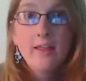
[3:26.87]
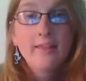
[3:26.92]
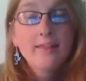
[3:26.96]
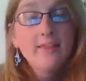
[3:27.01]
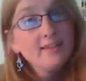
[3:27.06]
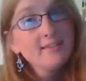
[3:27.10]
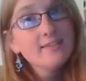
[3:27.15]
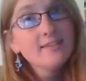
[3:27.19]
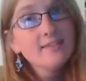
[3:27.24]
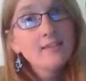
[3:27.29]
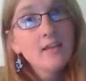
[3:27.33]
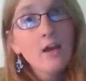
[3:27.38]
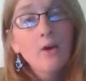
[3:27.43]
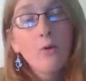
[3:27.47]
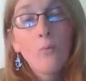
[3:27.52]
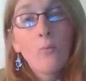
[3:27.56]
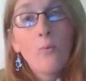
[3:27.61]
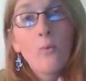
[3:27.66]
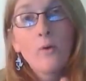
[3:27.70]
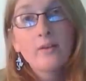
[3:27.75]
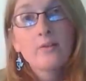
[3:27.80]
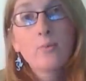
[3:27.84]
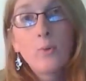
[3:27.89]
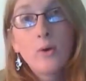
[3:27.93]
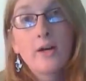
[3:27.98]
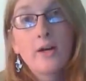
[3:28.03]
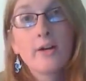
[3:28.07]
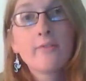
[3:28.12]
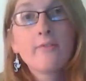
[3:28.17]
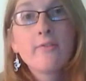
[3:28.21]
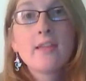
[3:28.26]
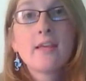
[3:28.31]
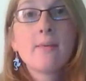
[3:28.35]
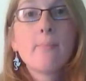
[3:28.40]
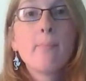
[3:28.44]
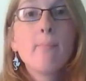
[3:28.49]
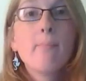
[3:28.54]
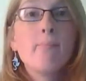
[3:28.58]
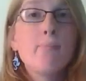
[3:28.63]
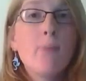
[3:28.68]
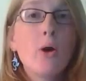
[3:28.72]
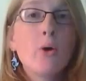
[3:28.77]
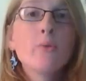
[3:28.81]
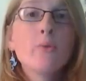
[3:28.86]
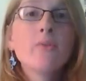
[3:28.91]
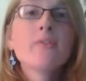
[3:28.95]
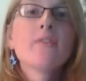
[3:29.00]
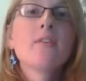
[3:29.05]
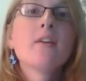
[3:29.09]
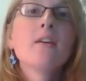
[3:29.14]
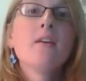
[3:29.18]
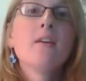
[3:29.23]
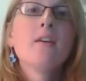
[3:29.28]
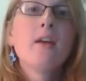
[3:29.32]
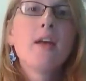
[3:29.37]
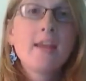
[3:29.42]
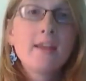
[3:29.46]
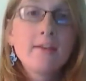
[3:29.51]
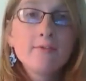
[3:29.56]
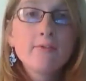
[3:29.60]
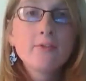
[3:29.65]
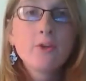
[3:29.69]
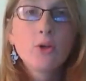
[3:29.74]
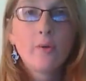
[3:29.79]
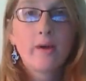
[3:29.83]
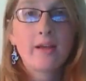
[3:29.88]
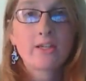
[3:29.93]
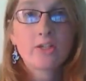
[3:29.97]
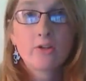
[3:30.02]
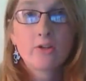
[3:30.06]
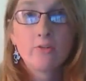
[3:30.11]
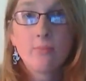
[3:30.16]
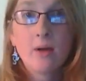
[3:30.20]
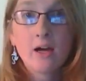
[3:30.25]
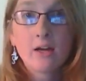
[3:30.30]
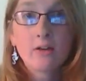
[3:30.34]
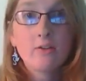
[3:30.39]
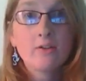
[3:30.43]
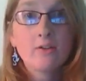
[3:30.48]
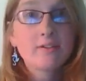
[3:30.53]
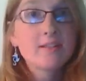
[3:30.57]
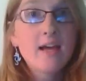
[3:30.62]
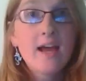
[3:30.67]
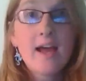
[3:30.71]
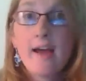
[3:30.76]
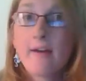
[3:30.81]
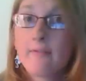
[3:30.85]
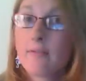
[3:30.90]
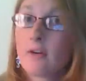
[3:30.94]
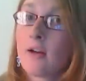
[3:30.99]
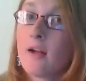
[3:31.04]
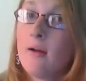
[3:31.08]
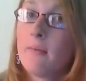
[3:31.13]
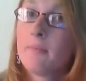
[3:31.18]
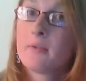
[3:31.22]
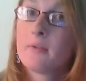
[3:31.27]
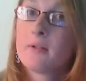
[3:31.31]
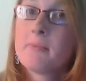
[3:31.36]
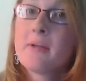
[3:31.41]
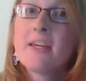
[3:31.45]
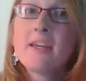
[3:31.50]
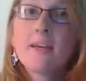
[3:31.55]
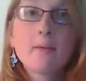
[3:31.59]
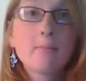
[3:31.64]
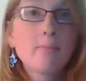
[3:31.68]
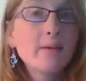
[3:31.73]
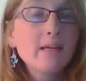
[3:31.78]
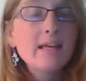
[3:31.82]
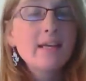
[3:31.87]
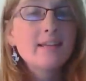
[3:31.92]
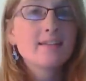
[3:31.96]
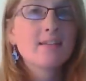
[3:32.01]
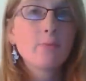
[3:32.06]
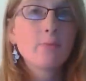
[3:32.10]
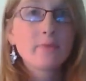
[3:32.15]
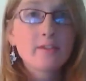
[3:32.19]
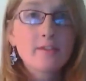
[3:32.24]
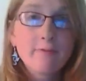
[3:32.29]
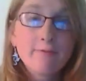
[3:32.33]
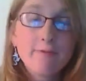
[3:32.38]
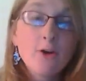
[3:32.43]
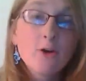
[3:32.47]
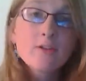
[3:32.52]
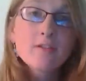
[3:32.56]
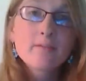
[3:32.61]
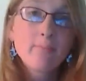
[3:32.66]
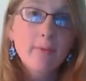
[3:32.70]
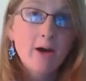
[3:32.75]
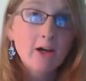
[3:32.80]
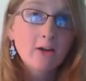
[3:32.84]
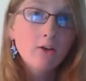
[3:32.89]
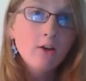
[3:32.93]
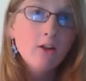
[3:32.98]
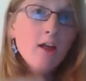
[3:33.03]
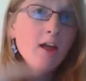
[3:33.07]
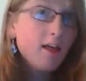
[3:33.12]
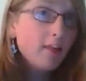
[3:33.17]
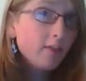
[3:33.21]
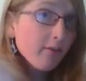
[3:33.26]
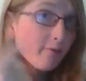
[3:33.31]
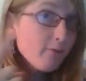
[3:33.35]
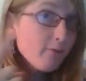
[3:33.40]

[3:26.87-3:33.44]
This was one of the most influential models to ever come to being because it was the first model